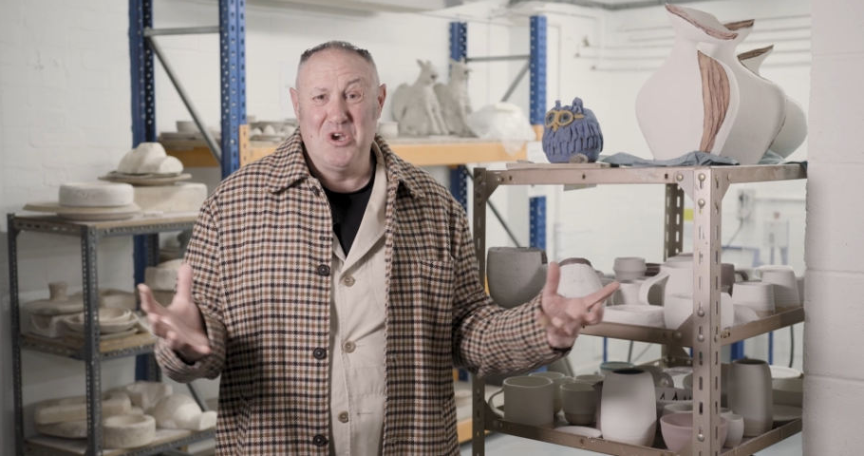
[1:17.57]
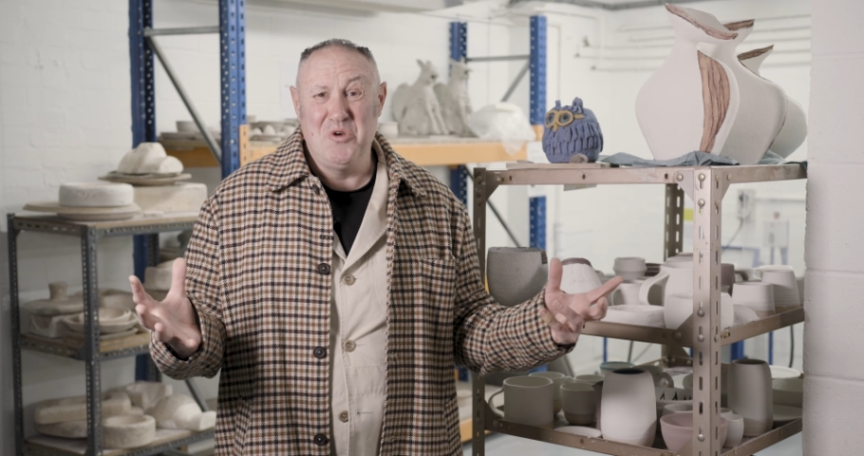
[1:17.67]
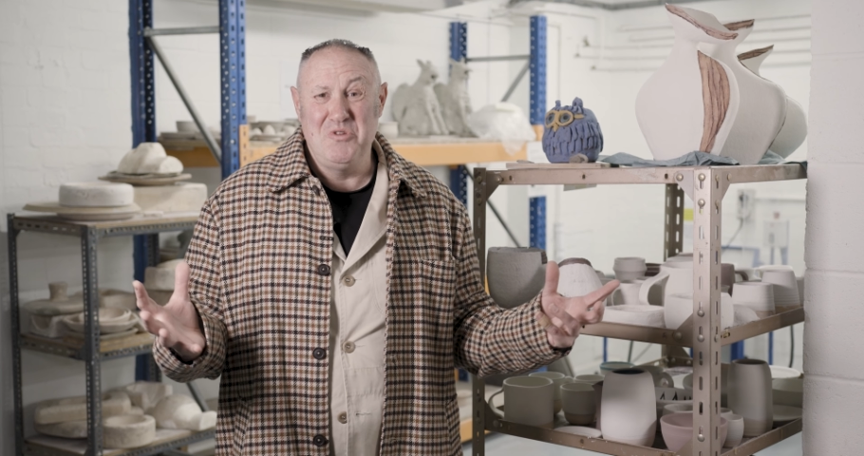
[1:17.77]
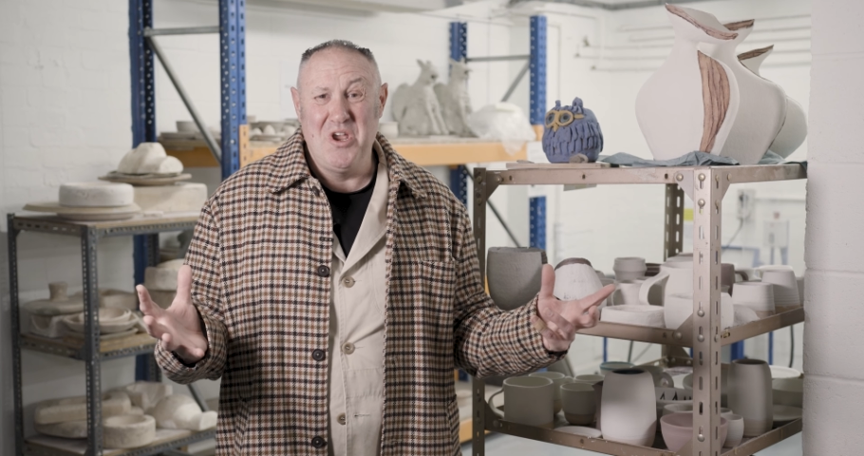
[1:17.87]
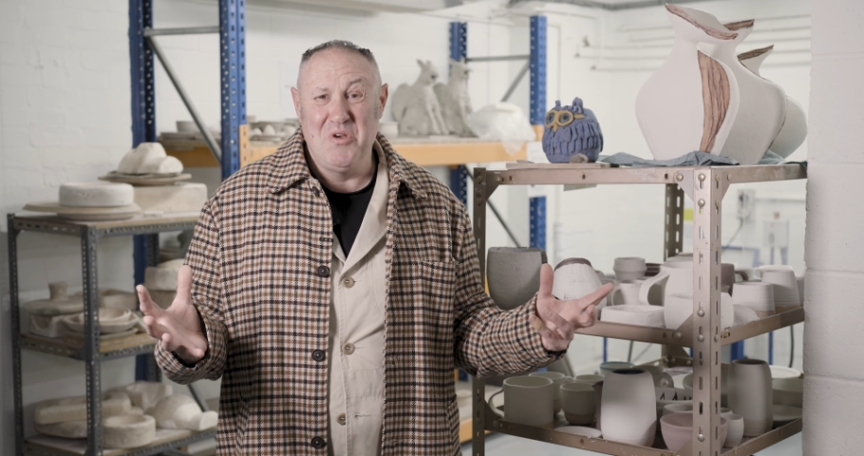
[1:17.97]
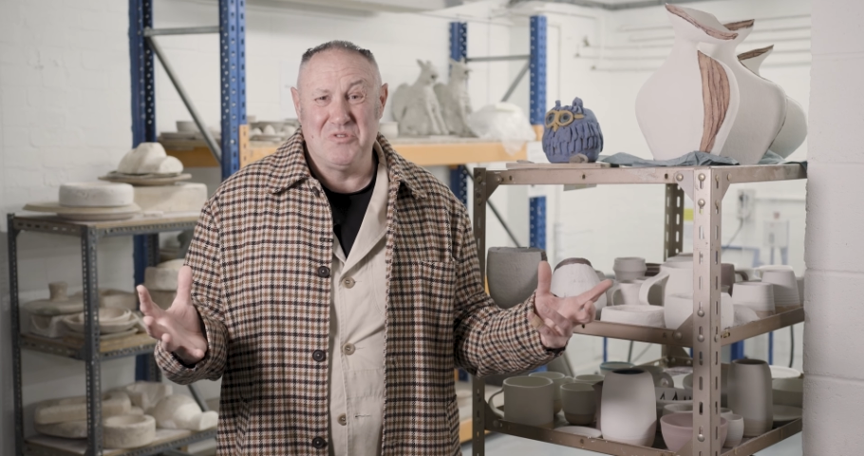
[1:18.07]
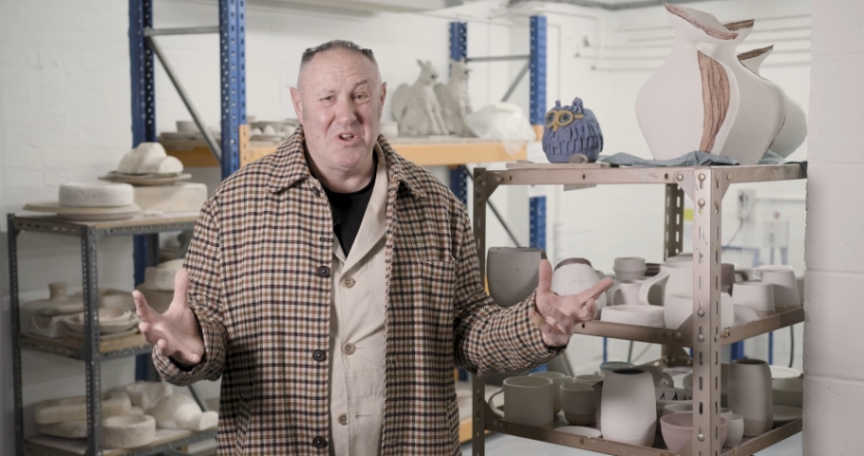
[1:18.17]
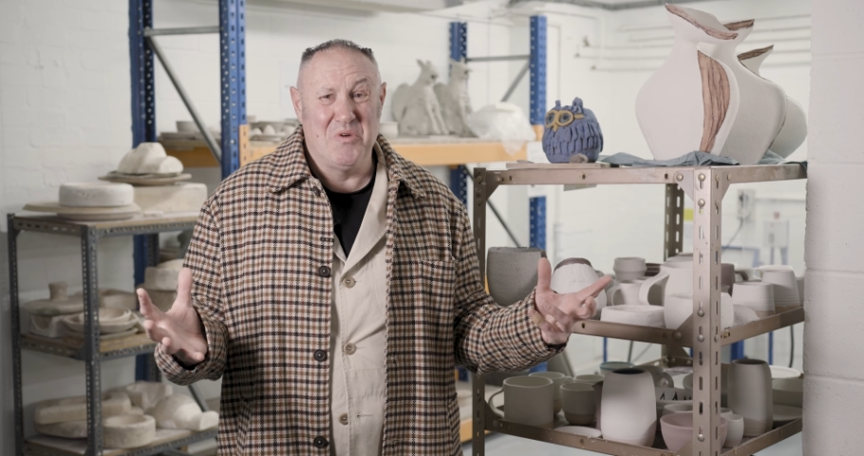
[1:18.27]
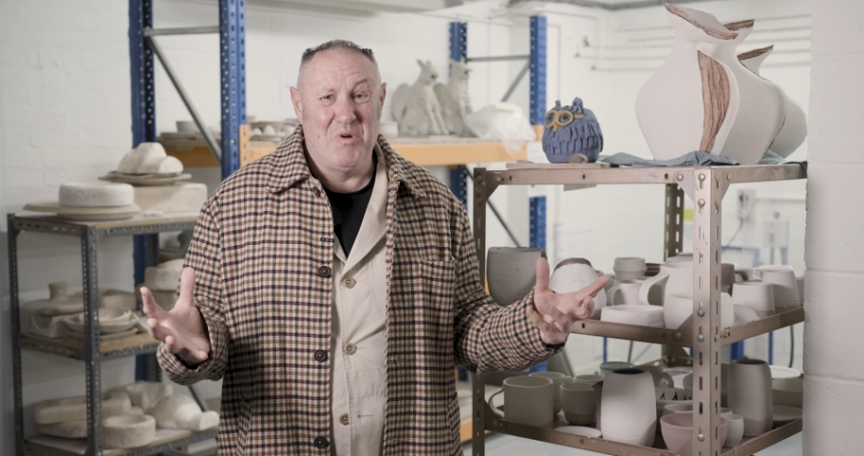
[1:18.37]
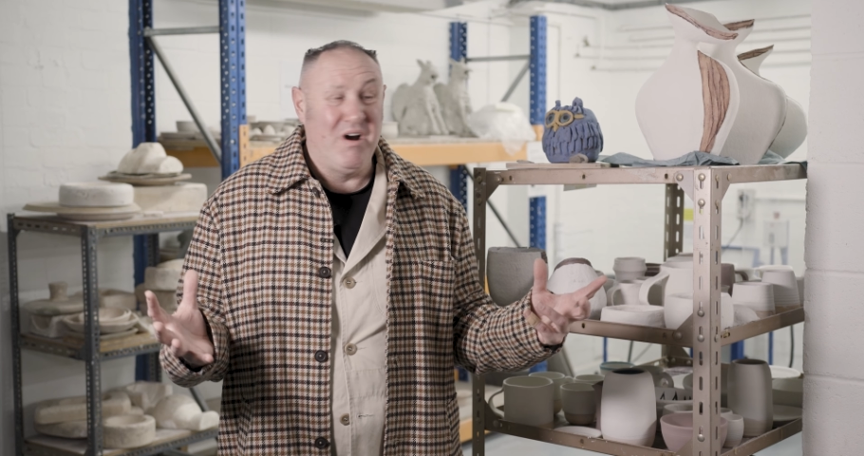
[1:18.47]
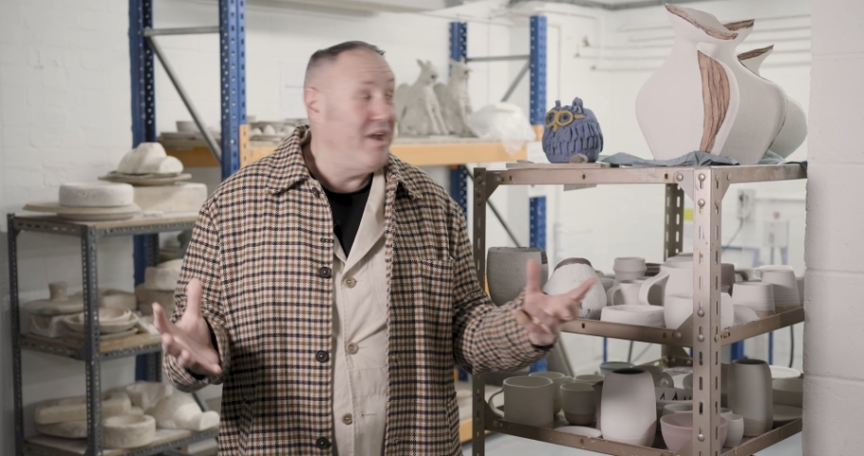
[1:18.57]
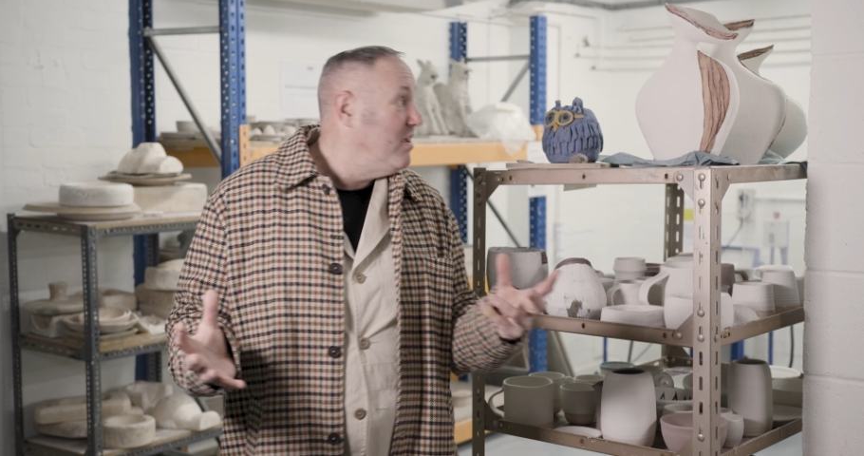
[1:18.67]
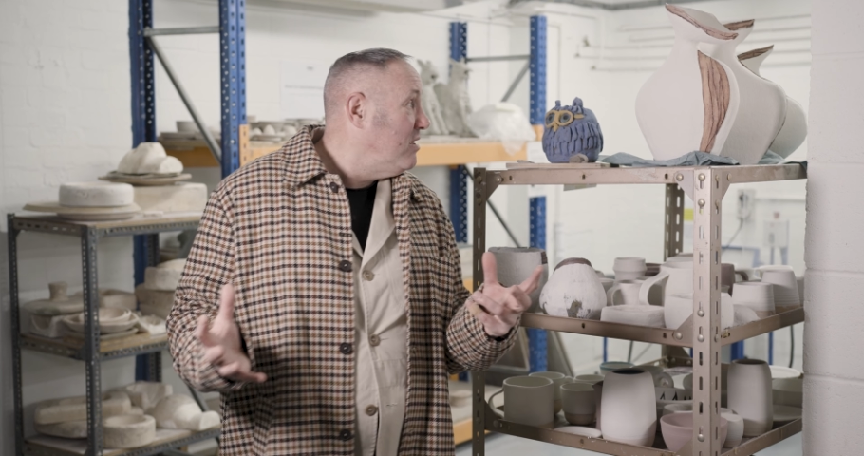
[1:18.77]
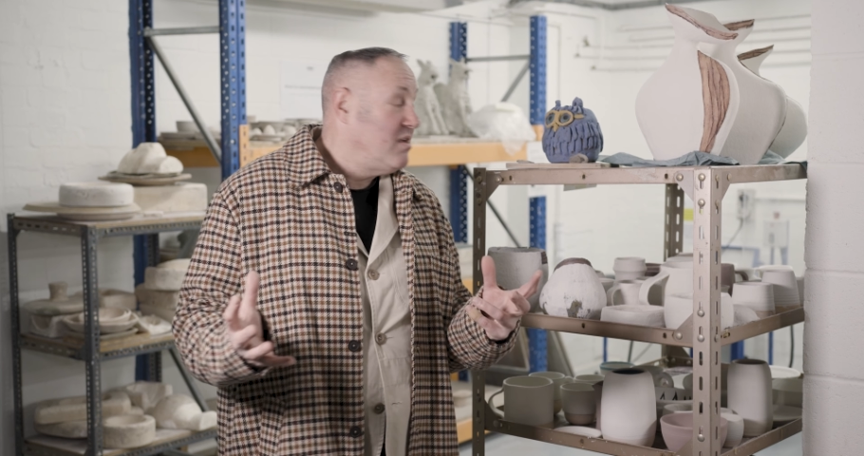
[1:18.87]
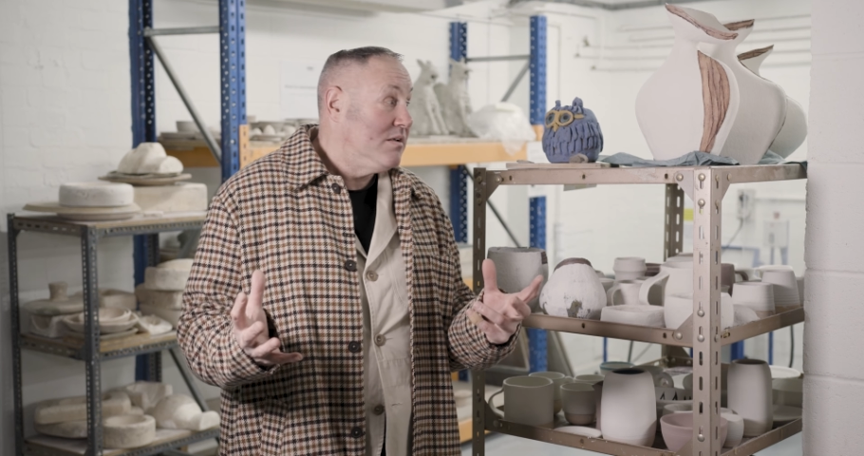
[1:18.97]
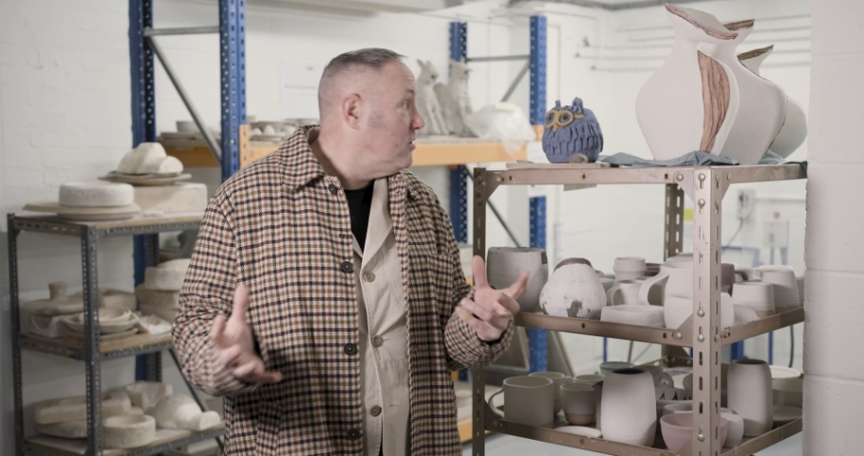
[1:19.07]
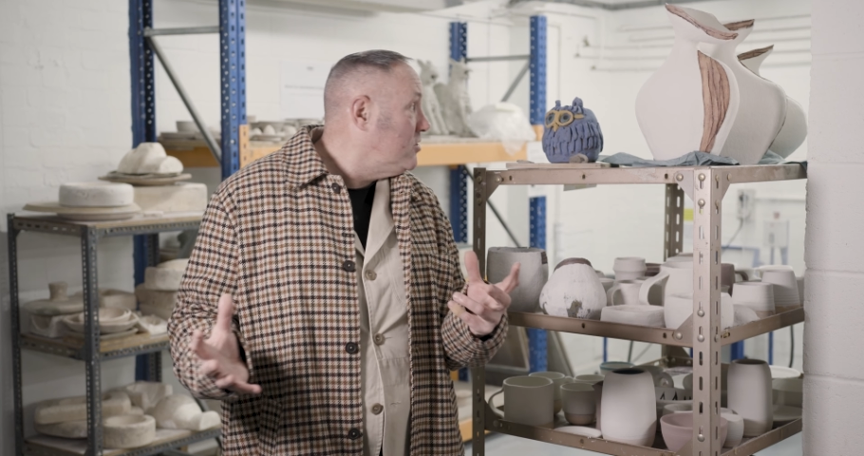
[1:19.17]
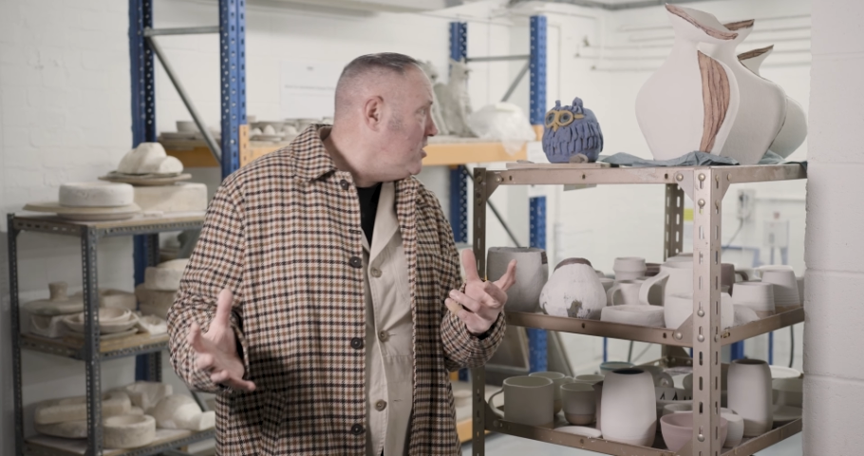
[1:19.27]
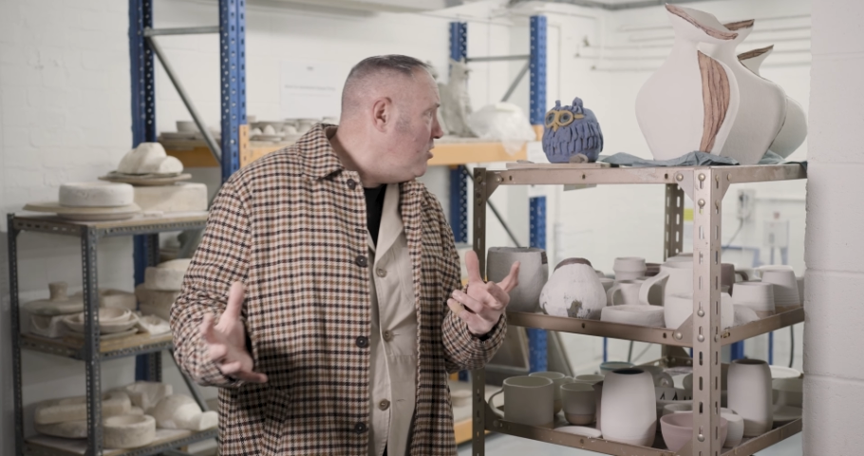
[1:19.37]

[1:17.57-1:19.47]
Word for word: Who knew? Don't know why. Do